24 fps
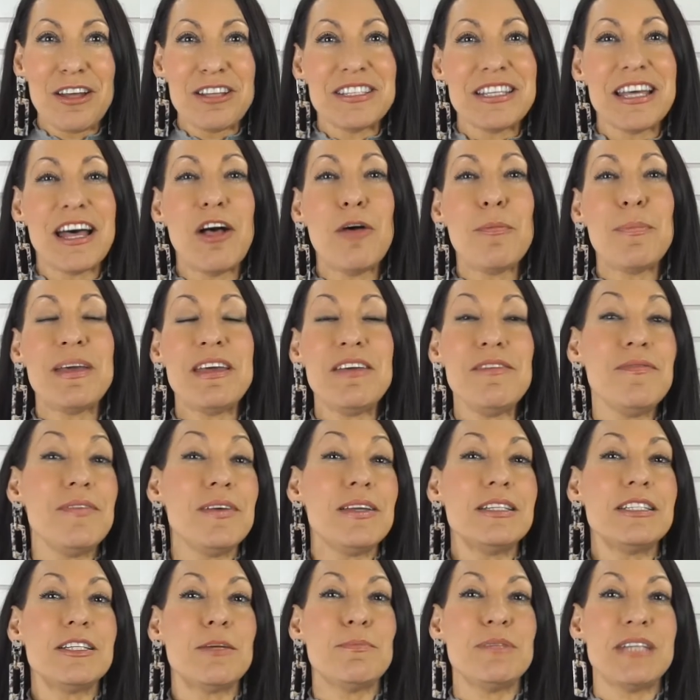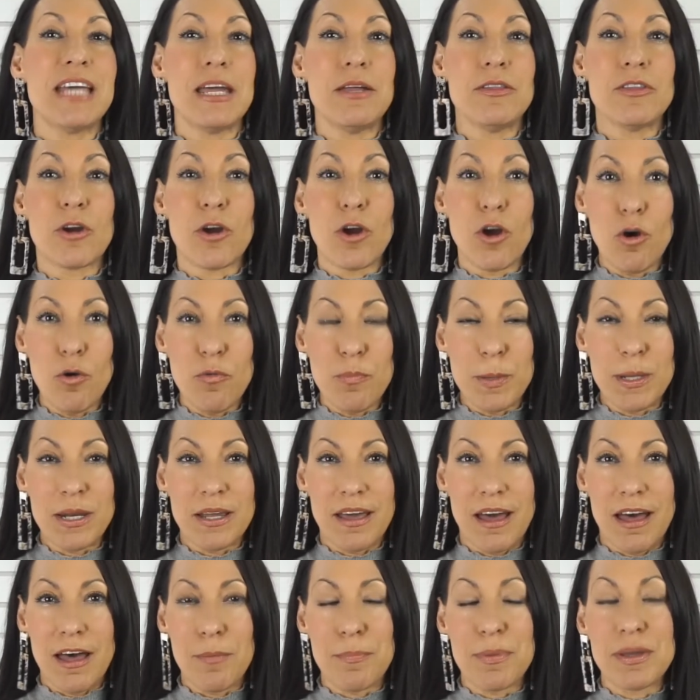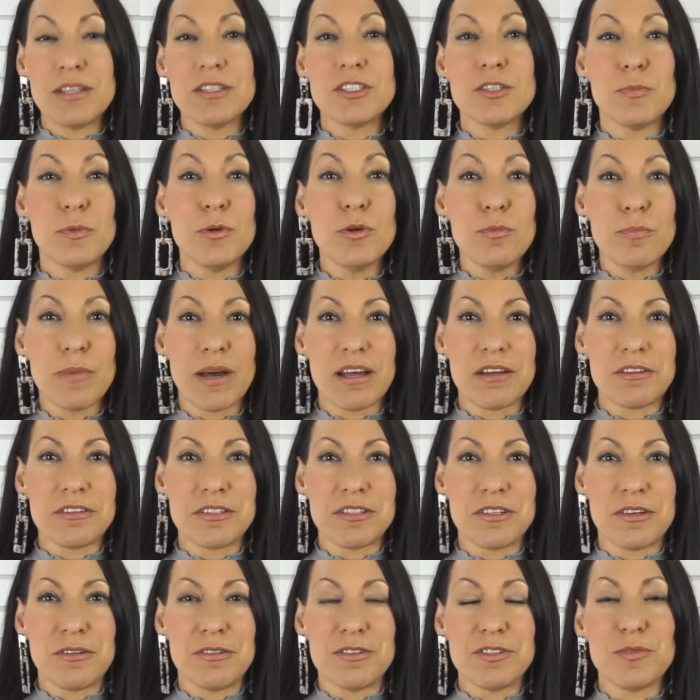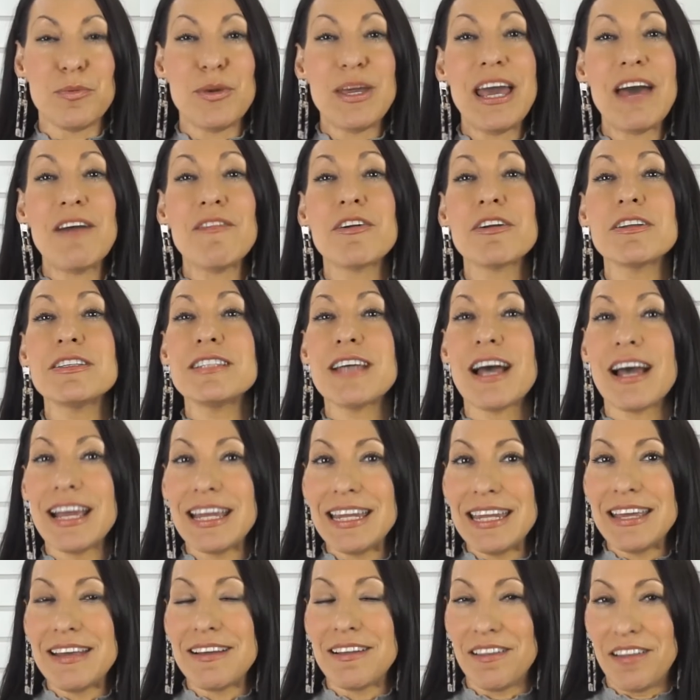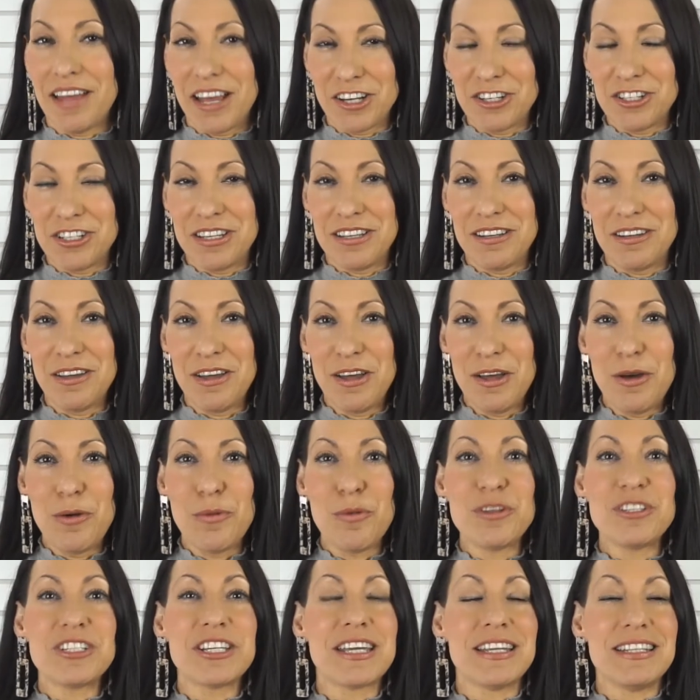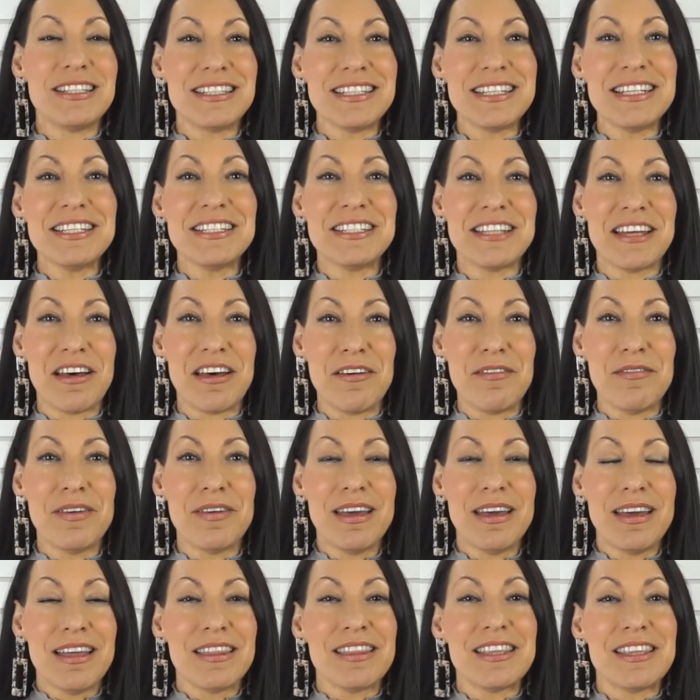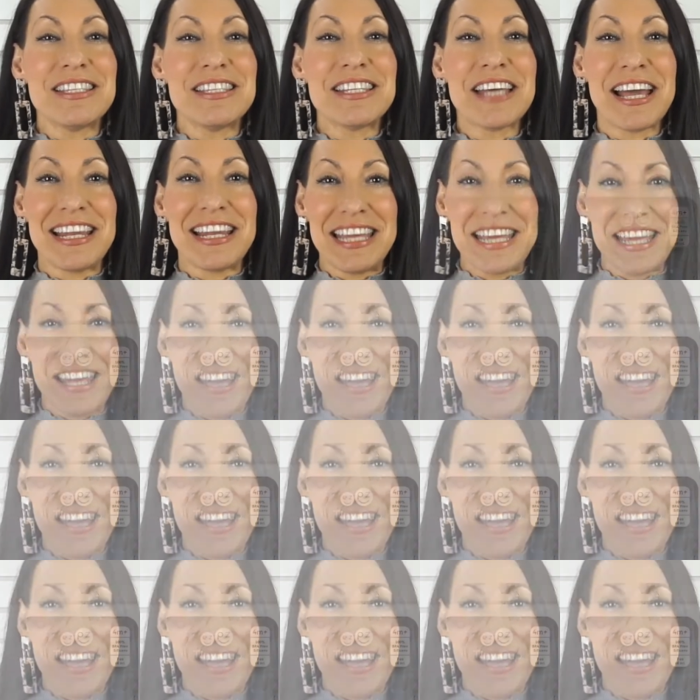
To help infants obtain their open cup and spoon milestones, we have our Tiny collection, which consists of the Tiny